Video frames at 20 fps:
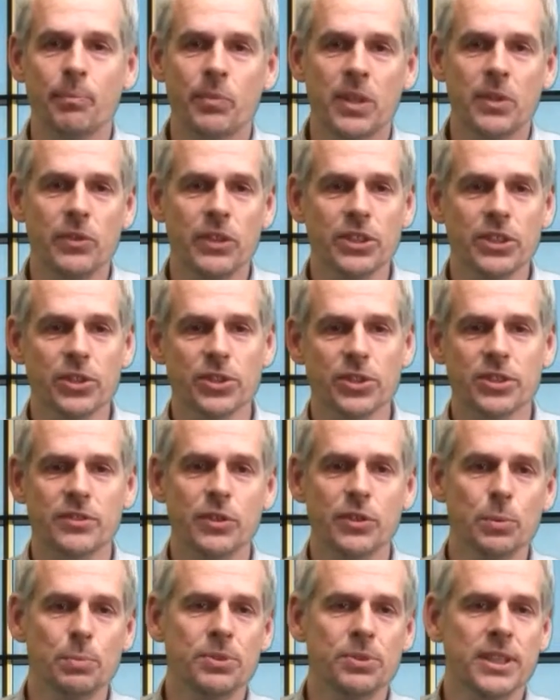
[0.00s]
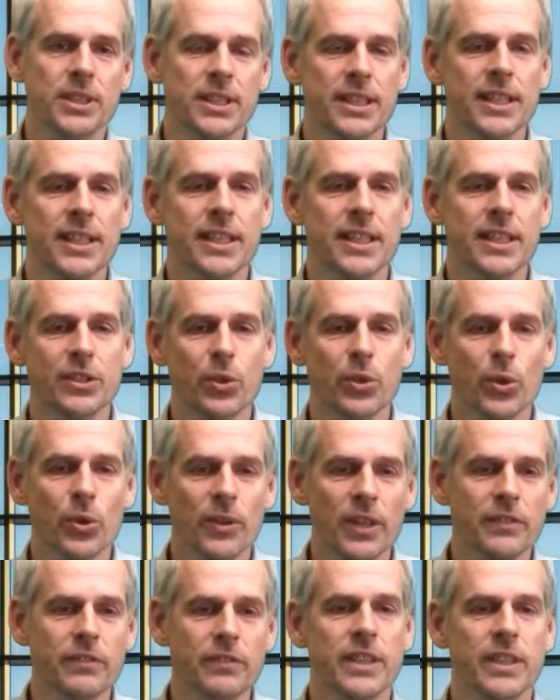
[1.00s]
research groups in Norway,
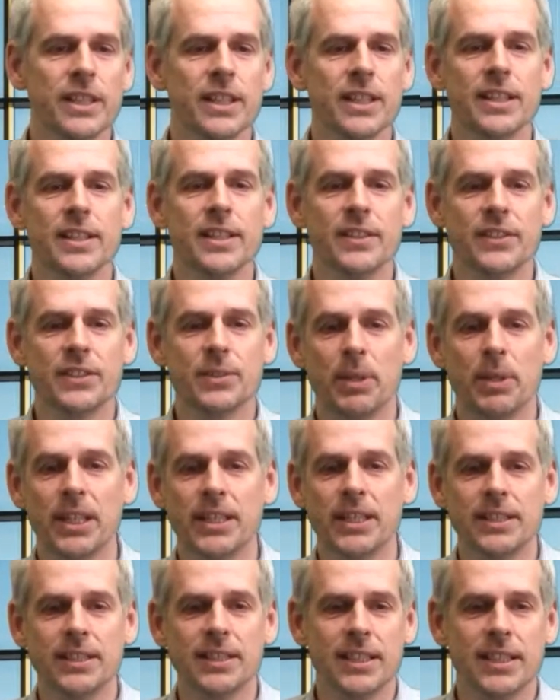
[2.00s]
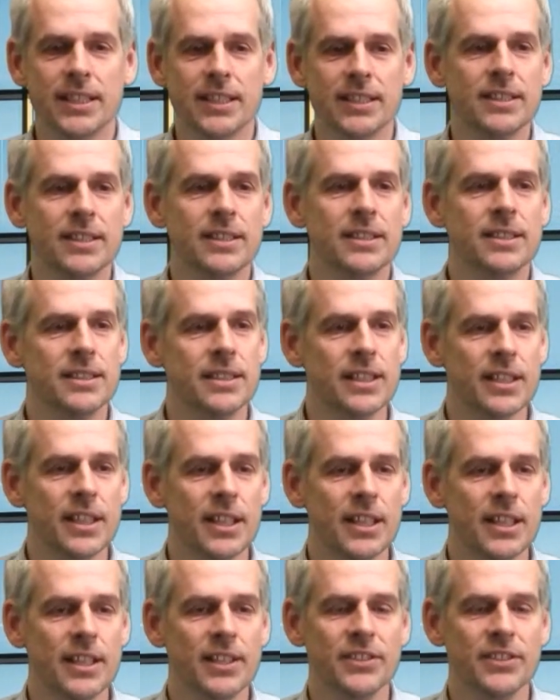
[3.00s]
Finland, Spain, and
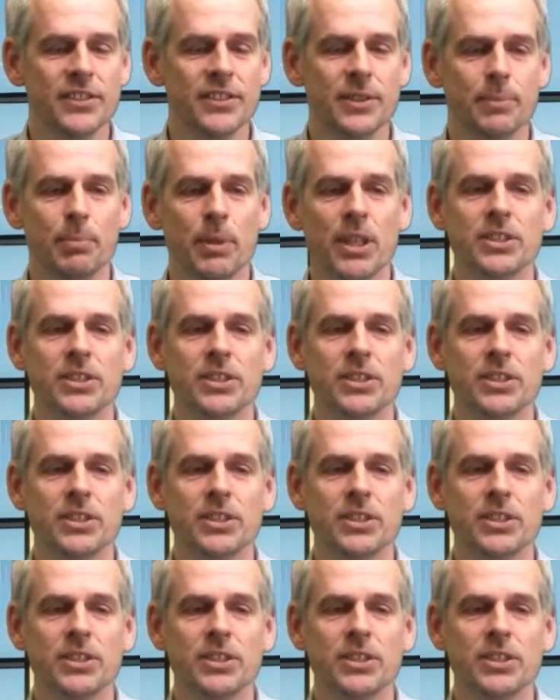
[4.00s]
Netherlands and Belgium.